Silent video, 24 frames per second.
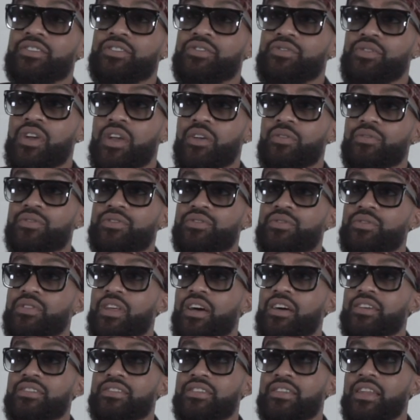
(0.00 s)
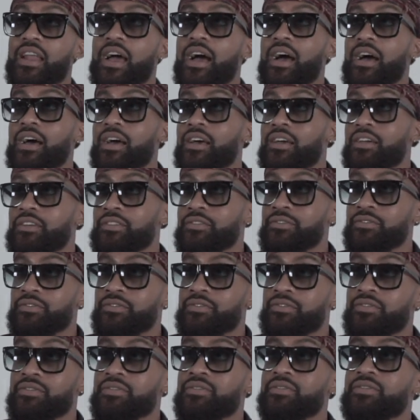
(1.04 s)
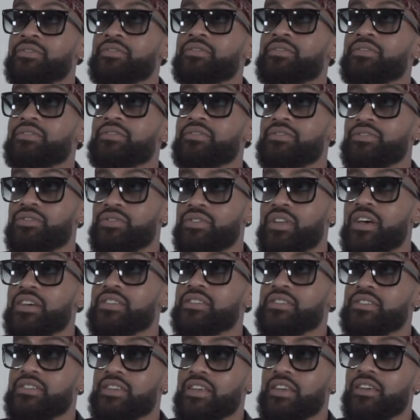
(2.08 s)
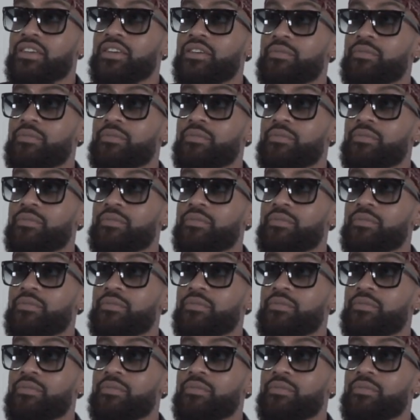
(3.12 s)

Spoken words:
Drake was 2009, 2010.